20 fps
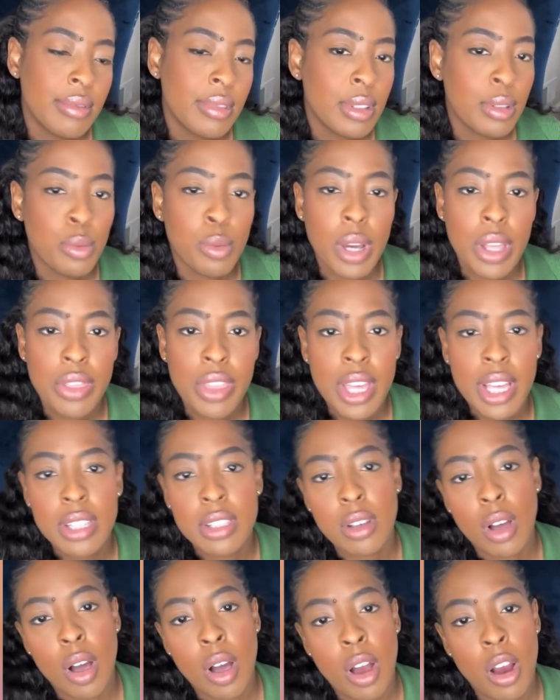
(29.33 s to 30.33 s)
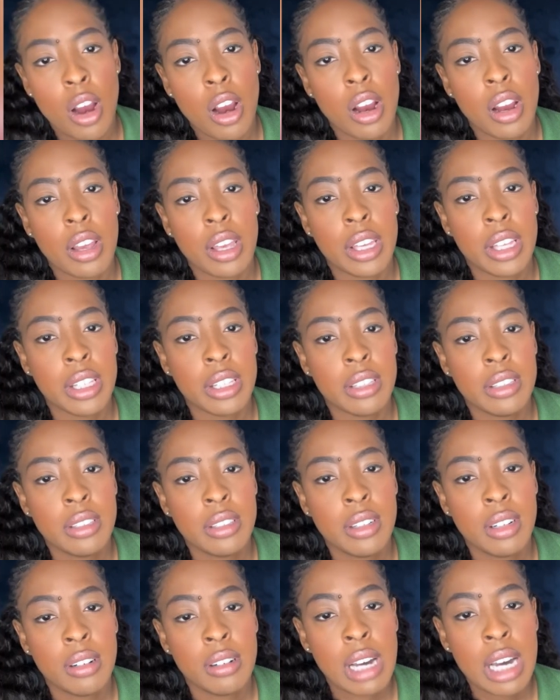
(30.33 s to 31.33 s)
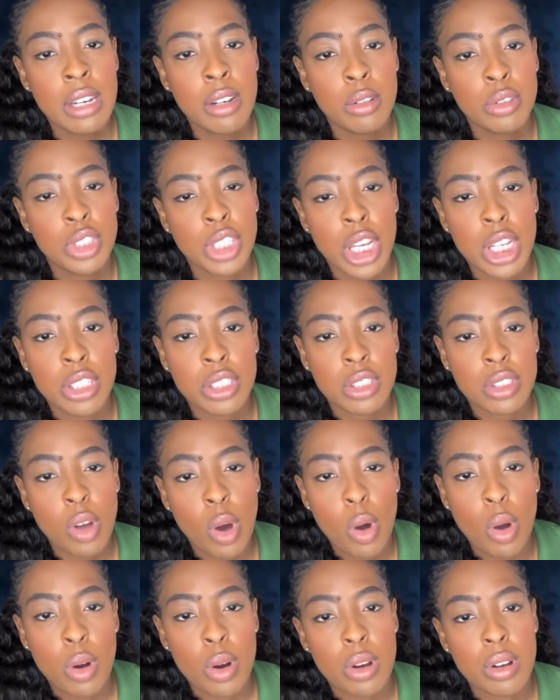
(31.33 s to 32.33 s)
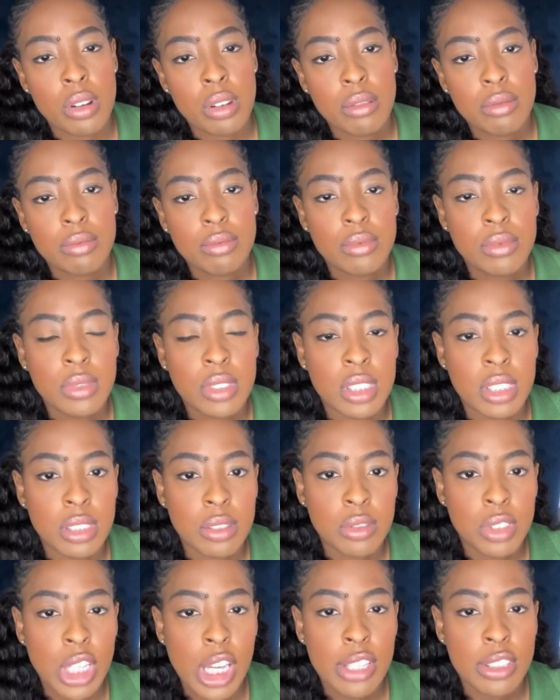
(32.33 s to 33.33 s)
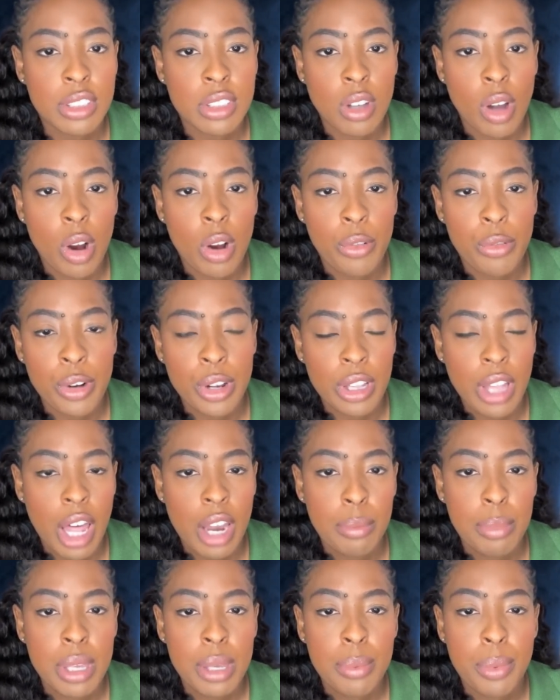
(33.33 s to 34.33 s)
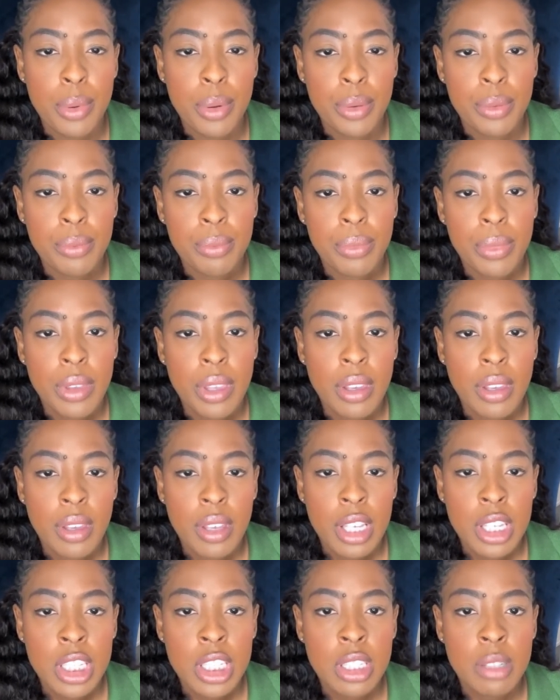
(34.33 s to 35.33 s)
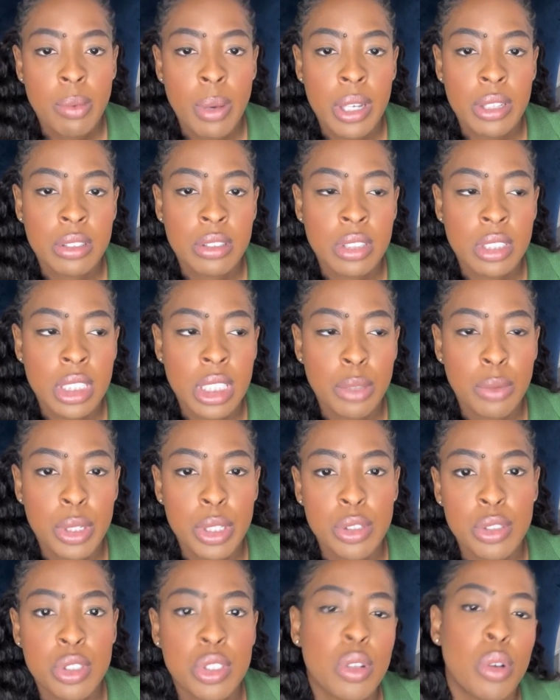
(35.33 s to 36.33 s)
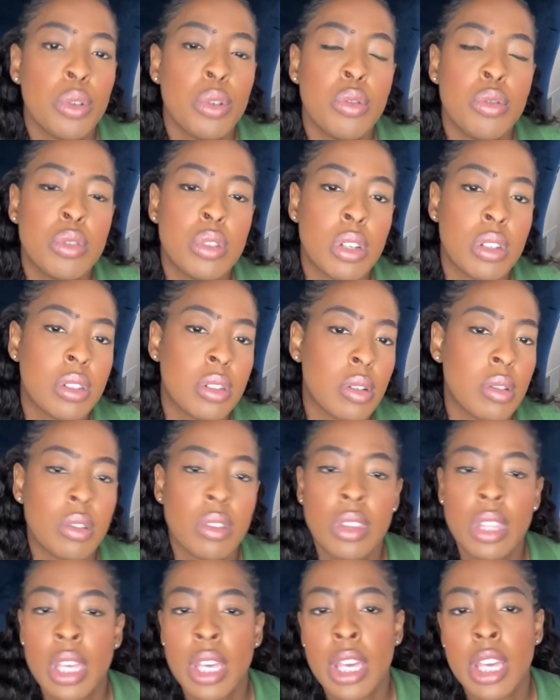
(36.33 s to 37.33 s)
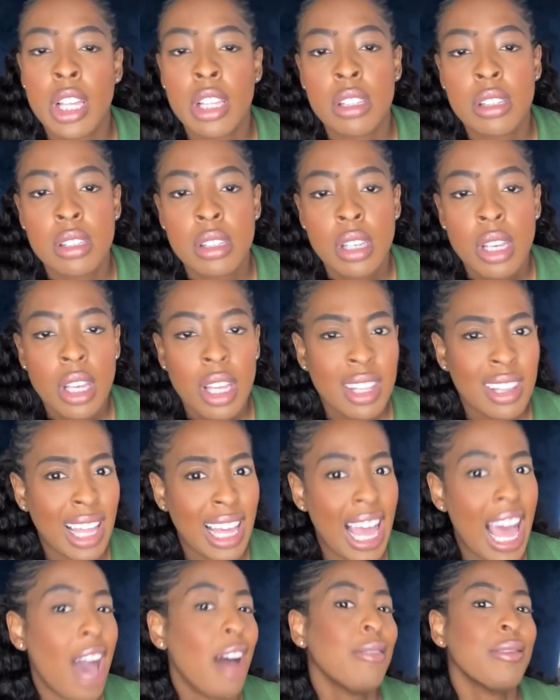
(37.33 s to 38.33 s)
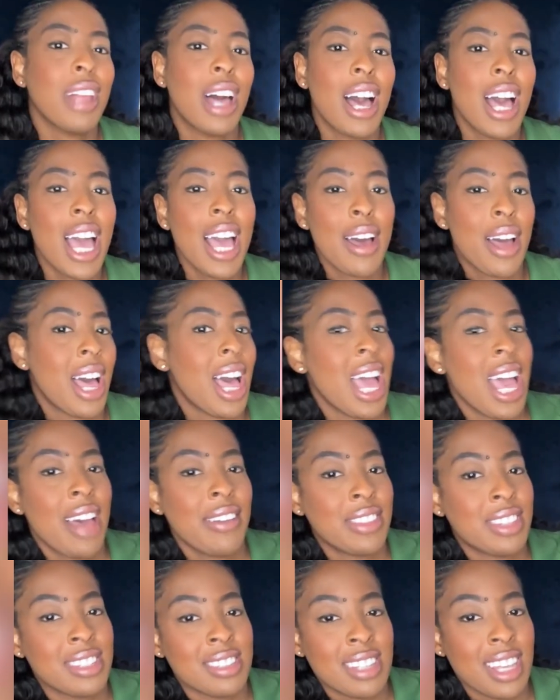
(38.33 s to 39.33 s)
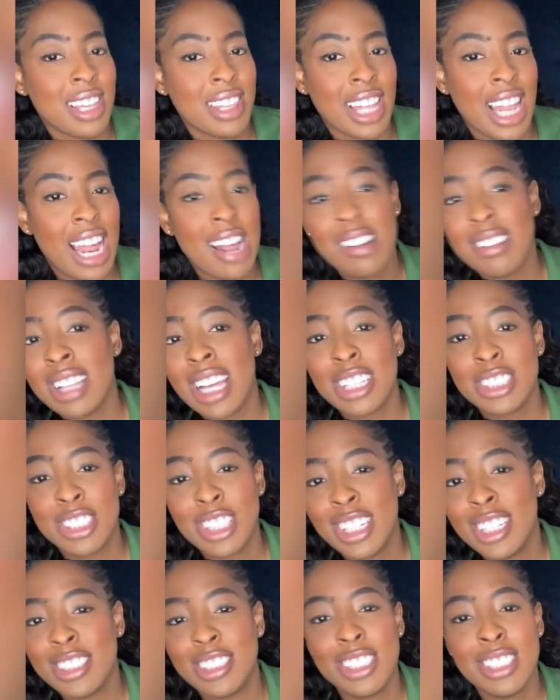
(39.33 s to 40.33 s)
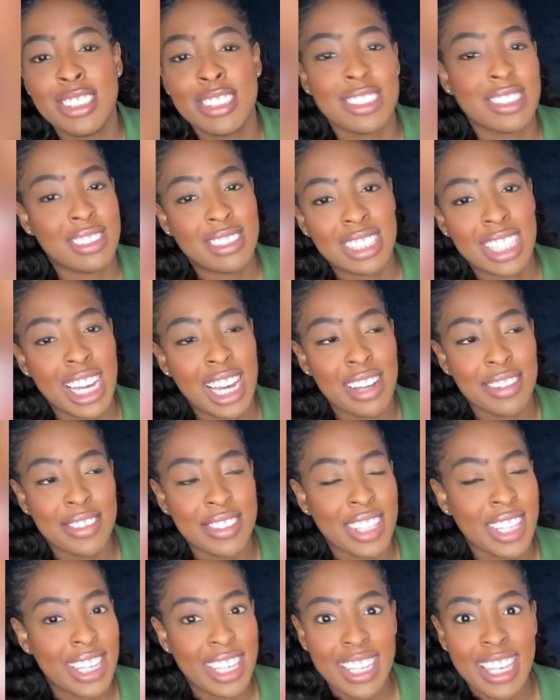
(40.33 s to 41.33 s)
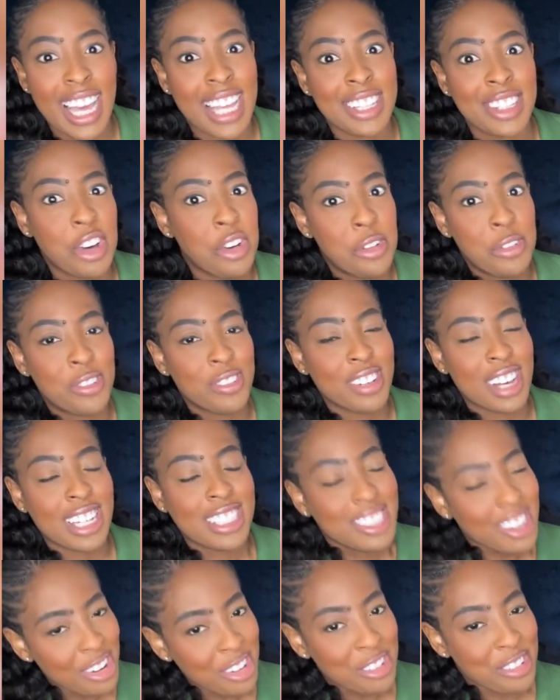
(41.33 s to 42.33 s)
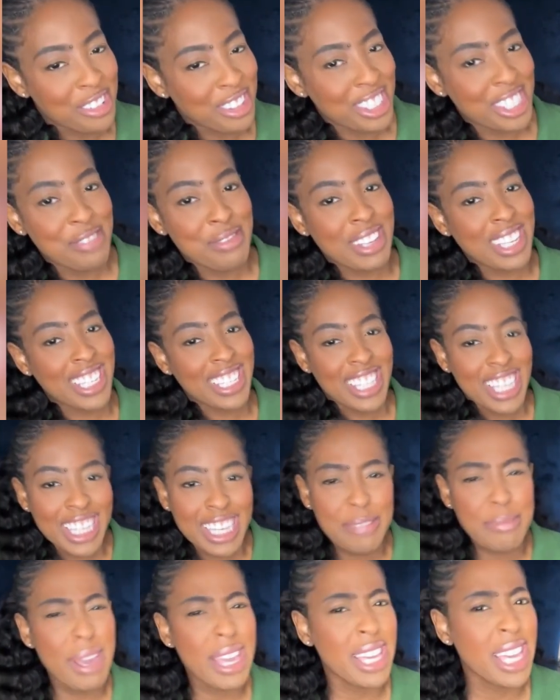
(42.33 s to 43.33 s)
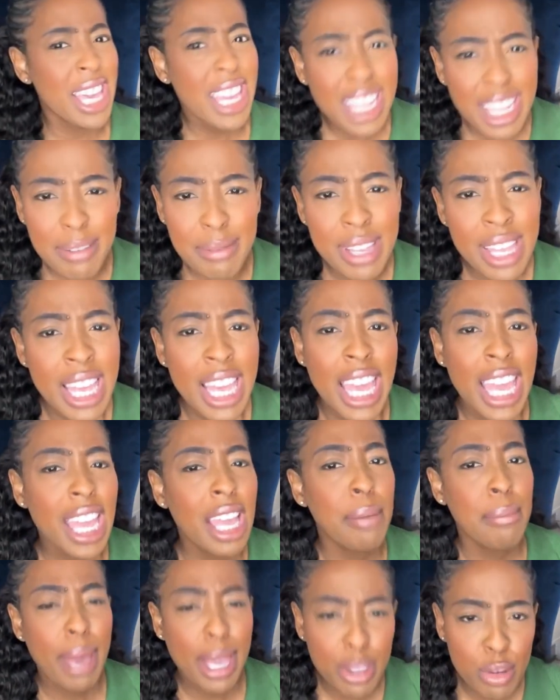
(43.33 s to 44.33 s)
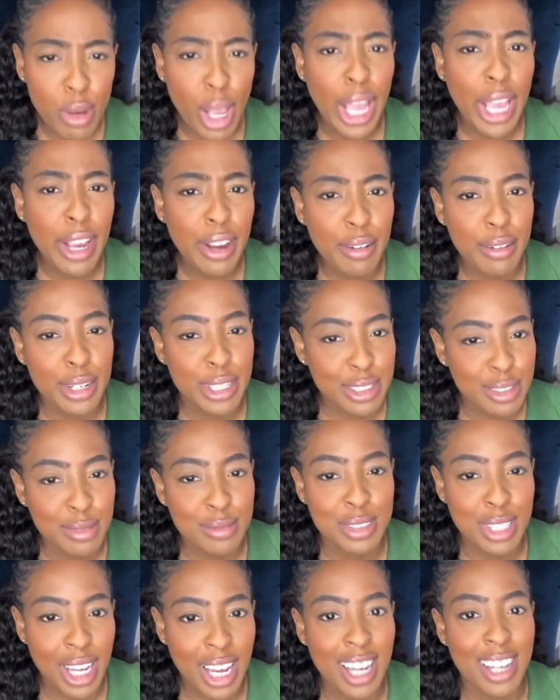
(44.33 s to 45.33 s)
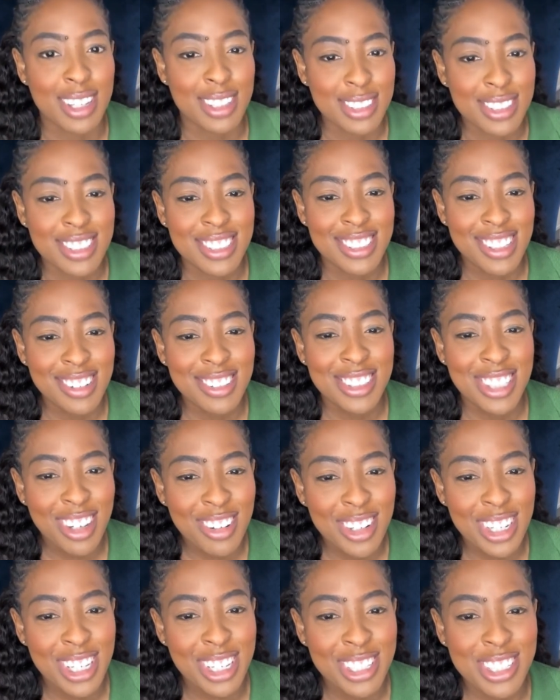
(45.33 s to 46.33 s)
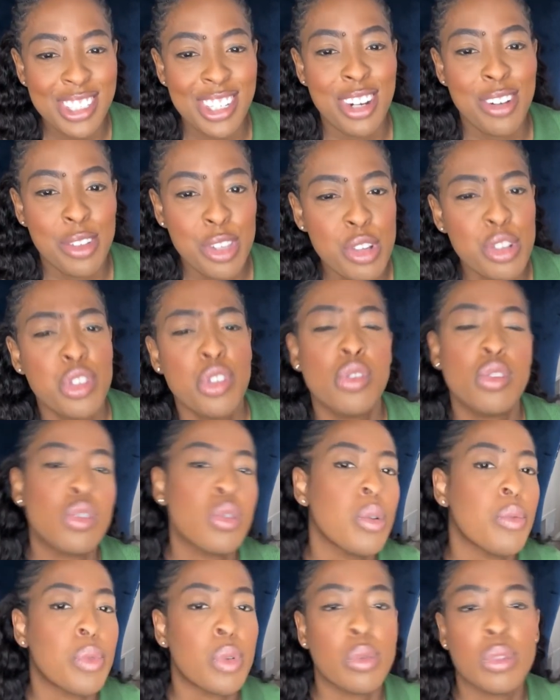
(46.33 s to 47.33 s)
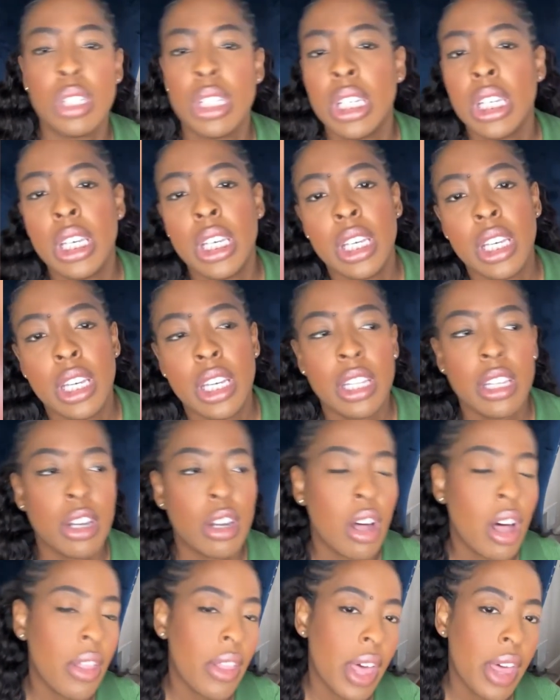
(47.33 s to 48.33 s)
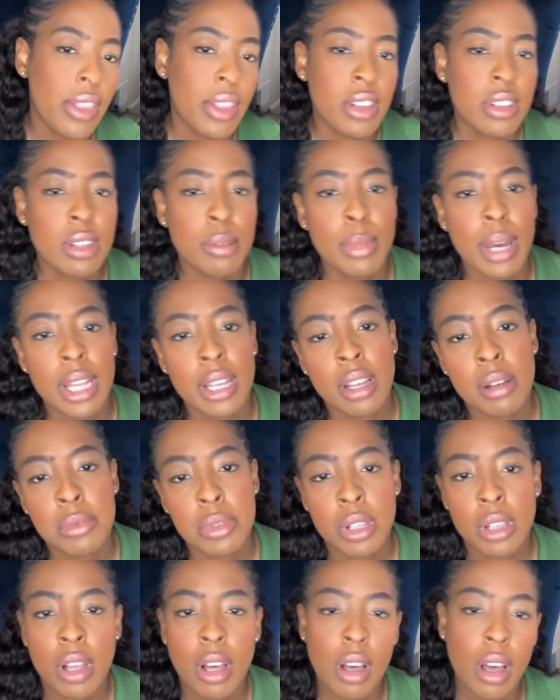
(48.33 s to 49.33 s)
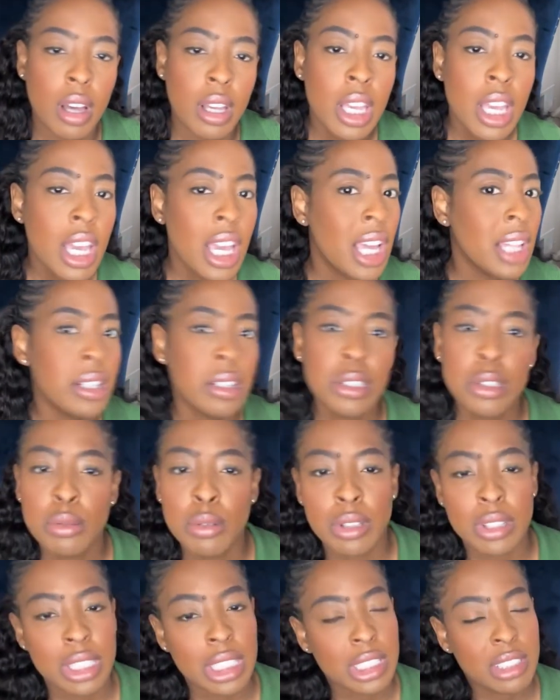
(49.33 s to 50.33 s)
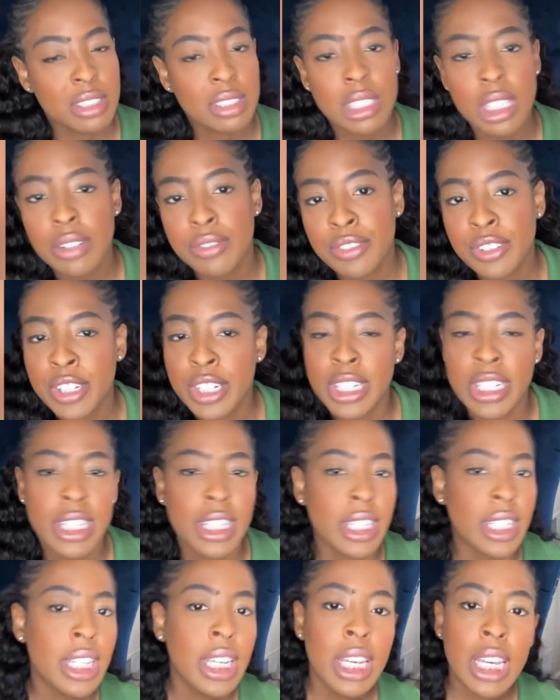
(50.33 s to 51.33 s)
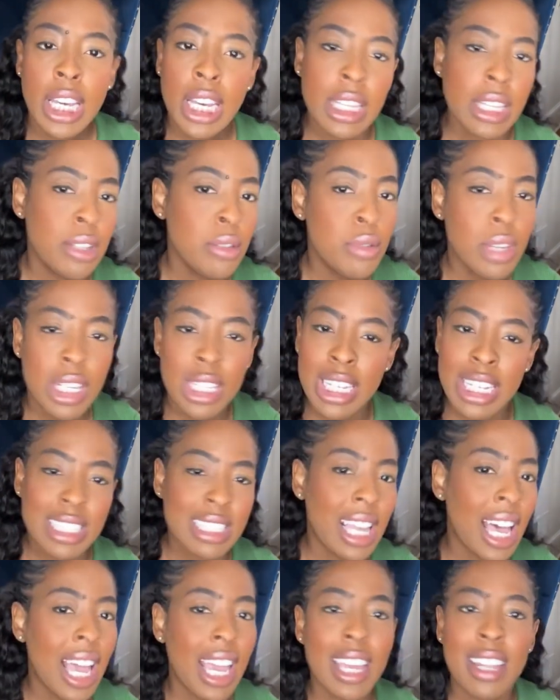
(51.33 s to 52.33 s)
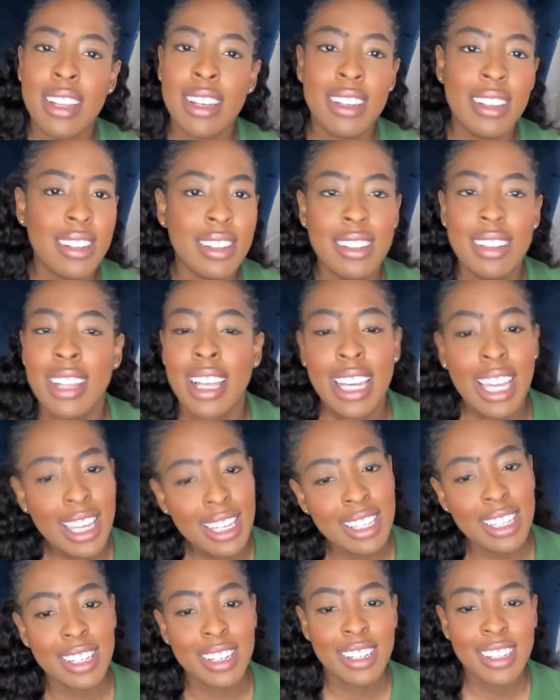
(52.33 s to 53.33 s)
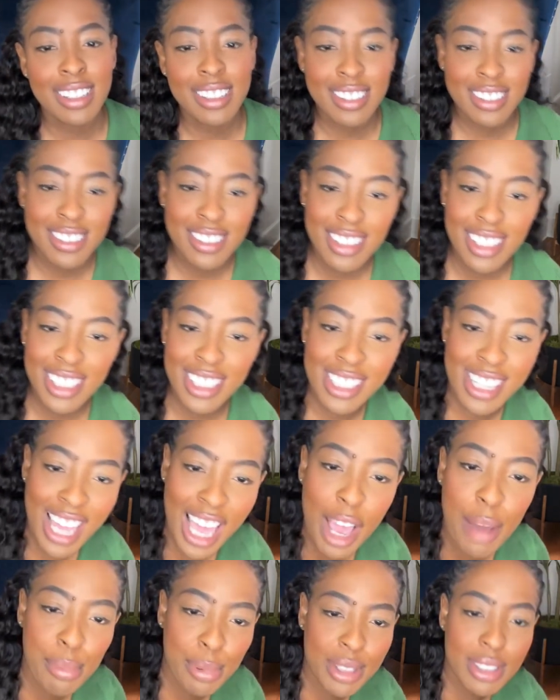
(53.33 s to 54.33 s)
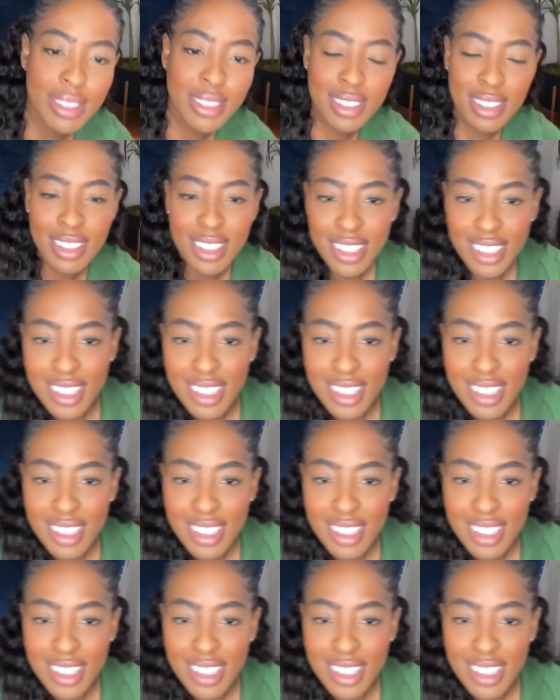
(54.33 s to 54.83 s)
the way things are. And, you know, I know change is hard. You know, change is hard for a lot of people, especially when you're so used to certain things. Like, I have to say that I don't like change either sometimes. Like, I don't. It can make you angry sometimes. Don't it? You know, you're used to a routine and all that, and then somebody comes along and they're doing things different, and then you get anxiety. Like, I get it. It happens.